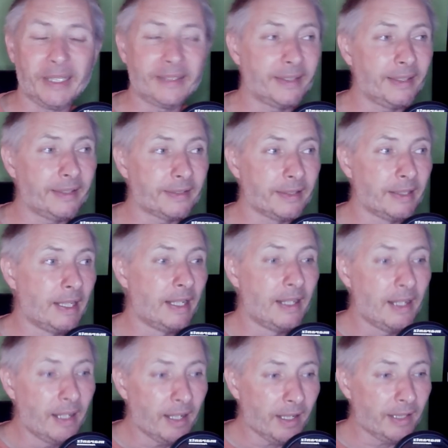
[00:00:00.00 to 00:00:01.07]
And if I'm
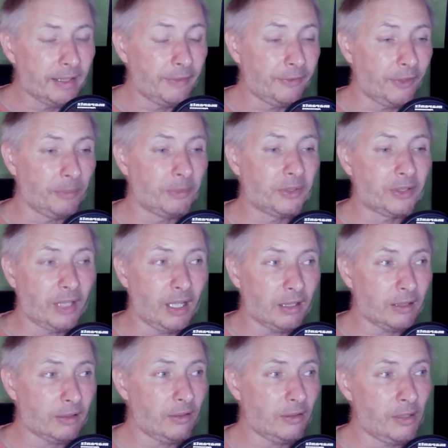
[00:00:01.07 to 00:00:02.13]
stuck, I'm going to give
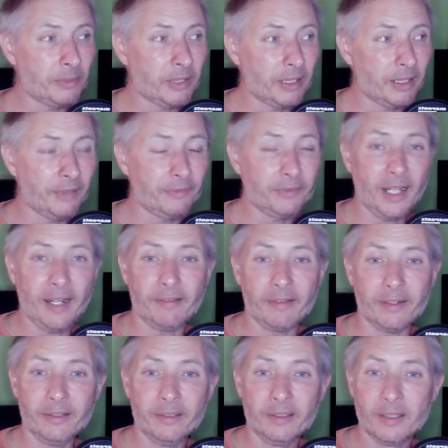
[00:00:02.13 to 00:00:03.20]
Darren
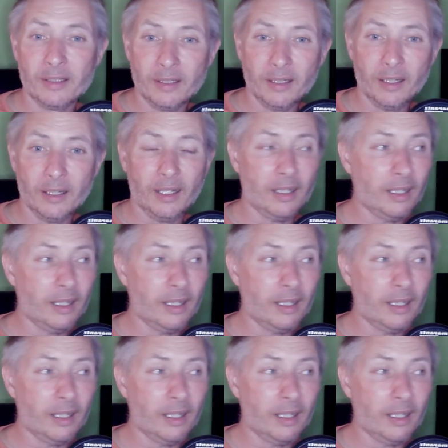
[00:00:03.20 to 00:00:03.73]
an email.